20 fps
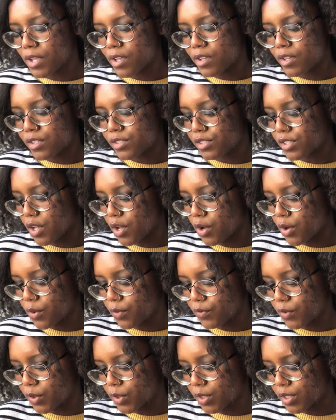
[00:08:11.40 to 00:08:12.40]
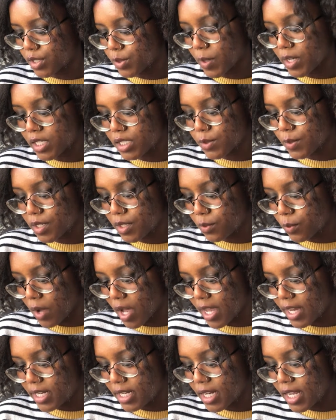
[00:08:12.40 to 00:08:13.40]
So for
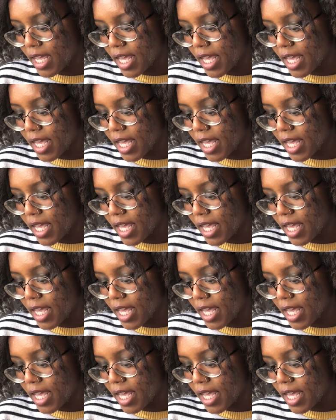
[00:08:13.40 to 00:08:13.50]
2021,